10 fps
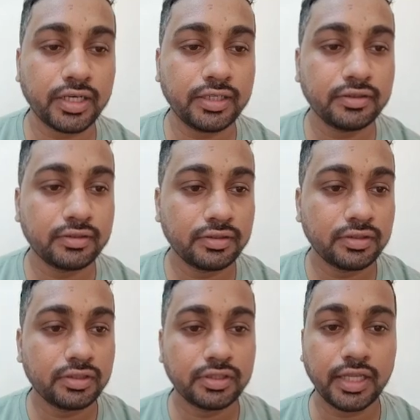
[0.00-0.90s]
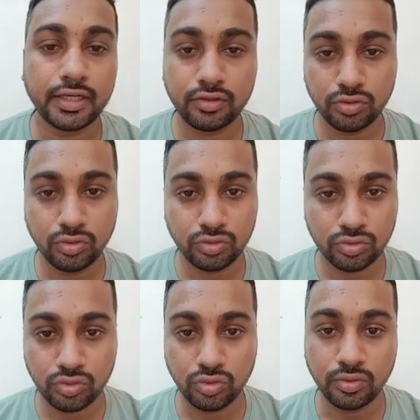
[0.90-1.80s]
right, that
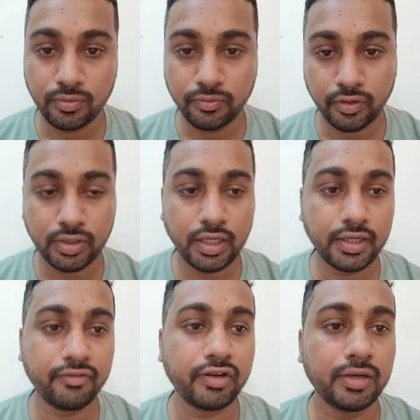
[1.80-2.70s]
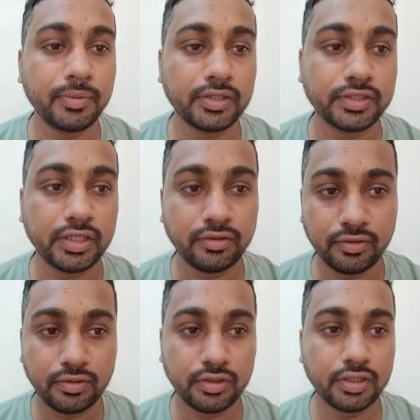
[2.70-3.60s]
two from the different person
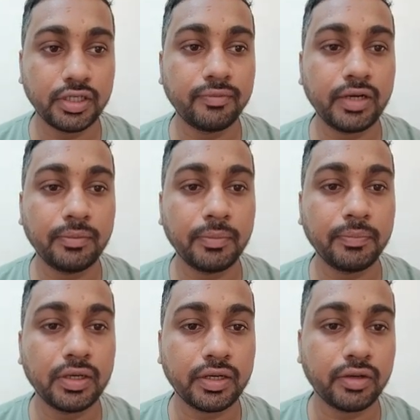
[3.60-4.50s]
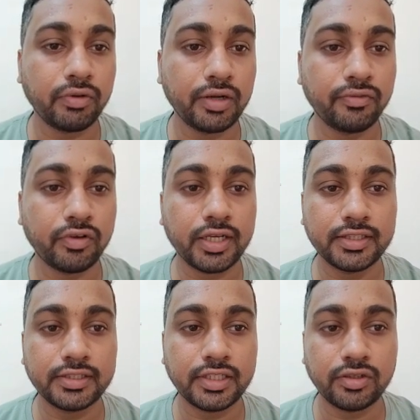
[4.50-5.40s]
or different people required for a
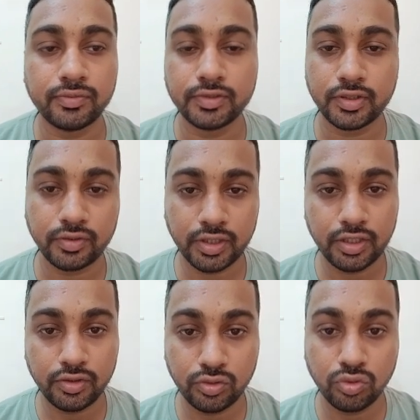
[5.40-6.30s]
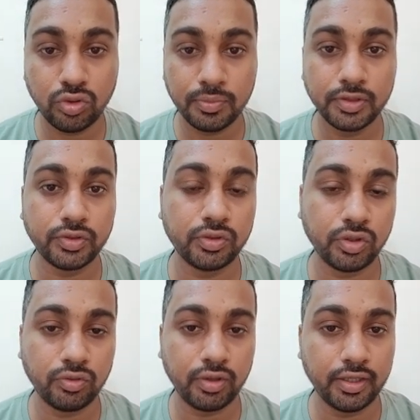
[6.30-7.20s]
gazetted officer. Okay, two copies you
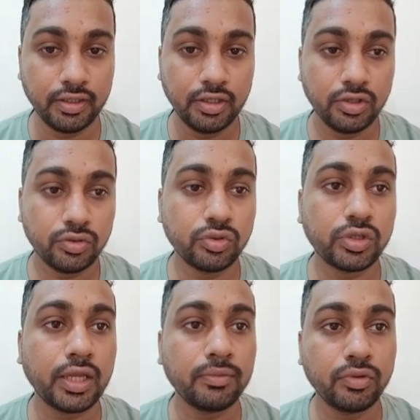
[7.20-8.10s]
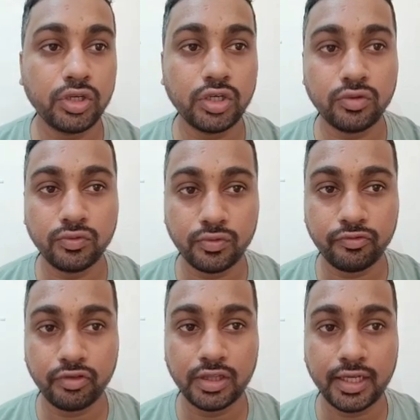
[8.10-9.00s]
required, two time you need to
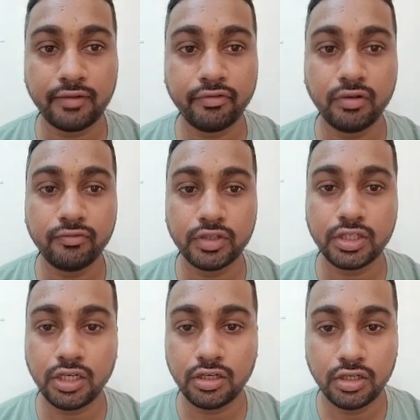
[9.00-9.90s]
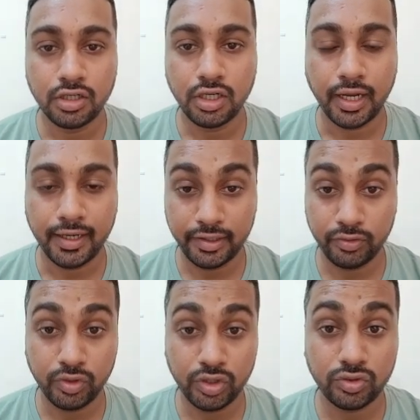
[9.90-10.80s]
fill that form with a, and
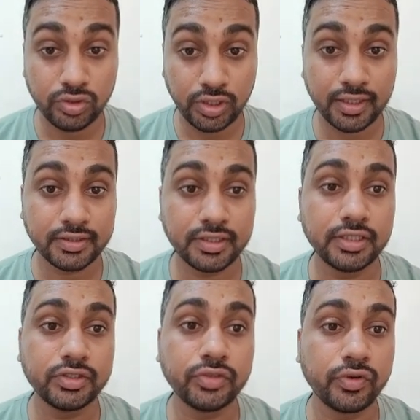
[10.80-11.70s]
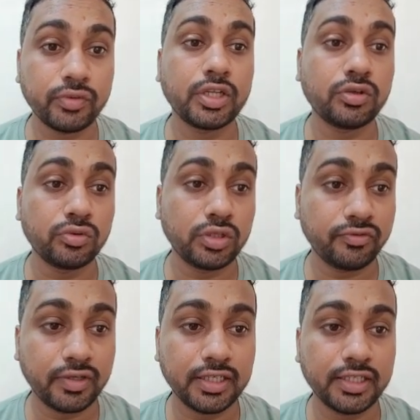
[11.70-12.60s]
you need to take a signature from the two
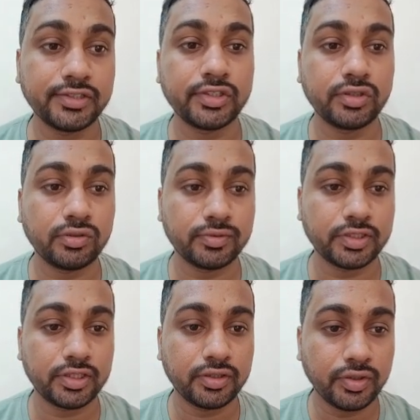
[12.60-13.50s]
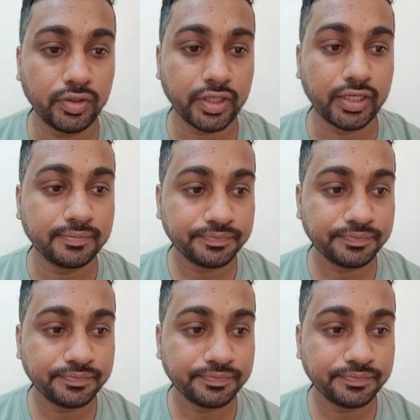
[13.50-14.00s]
different gazetted officer. All right,